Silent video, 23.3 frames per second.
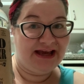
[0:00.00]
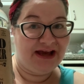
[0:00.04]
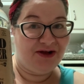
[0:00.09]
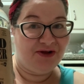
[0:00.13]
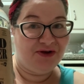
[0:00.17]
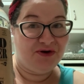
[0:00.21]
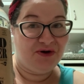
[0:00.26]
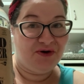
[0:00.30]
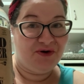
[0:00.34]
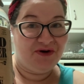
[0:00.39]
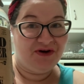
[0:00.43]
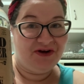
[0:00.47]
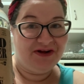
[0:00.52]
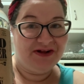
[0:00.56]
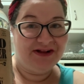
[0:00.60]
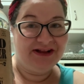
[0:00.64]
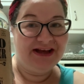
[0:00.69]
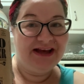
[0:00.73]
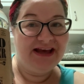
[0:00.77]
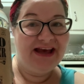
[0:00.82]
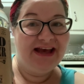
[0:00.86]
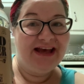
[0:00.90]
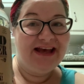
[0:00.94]

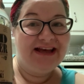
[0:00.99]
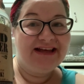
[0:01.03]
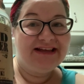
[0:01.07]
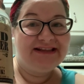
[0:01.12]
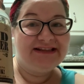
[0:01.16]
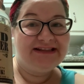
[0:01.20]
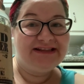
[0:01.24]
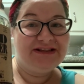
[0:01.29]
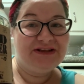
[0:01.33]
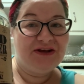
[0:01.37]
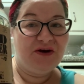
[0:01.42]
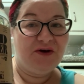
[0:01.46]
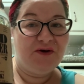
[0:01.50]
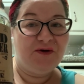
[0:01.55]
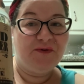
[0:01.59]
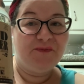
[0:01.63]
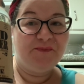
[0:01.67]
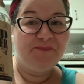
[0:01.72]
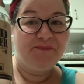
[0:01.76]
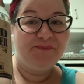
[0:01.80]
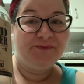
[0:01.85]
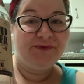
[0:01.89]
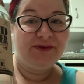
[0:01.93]
alcohol.
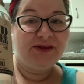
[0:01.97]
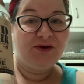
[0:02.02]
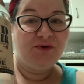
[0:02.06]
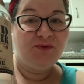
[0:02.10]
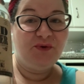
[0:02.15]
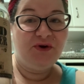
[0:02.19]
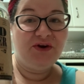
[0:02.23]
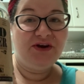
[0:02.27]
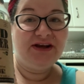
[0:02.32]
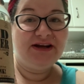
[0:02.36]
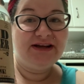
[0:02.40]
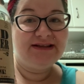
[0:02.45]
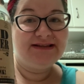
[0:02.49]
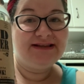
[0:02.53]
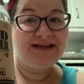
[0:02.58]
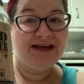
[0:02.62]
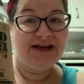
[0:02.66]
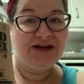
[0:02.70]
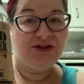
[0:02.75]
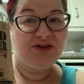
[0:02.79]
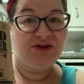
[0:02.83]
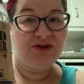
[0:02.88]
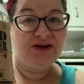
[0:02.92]
So we're going to
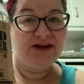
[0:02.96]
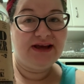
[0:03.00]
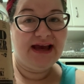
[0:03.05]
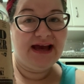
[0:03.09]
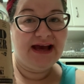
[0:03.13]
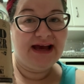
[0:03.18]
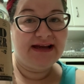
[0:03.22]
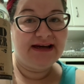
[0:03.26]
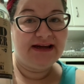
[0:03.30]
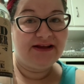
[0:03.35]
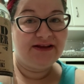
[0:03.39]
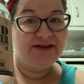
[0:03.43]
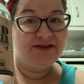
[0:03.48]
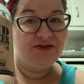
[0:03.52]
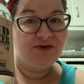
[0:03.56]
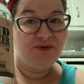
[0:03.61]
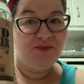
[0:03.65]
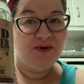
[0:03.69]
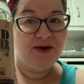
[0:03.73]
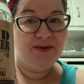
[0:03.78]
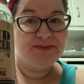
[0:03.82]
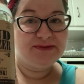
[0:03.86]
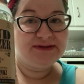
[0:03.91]
take a look at the
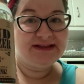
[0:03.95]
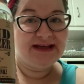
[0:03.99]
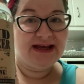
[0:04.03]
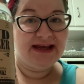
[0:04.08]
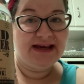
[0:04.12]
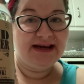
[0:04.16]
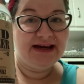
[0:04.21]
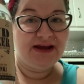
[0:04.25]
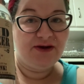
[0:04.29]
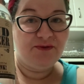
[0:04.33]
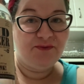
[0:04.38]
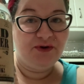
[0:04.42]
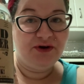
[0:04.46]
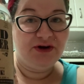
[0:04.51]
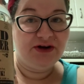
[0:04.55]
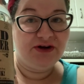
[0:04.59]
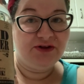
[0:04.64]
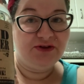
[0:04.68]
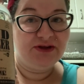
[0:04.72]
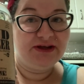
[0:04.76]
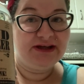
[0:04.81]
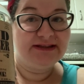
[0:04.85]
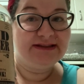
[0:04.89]
website and we're going
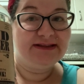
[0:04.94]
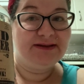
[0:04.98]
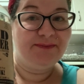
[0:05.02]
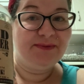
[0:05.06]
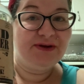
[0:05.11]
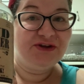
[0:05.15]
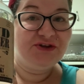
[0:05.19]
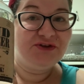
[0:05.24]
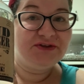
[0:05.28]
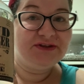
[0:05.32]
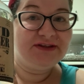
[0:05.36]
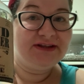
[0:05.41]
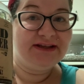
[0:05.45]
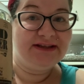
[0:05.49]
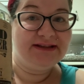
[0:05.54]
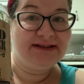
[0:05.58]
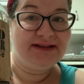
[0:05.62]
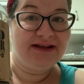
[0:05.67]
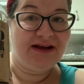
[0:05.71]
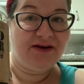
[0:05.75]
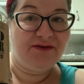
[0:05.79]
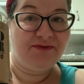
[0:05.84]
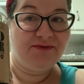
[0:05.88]
to look at some interesting
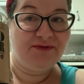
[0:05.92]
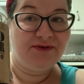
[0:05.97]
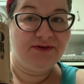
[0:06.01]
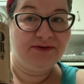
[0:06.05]
stuff.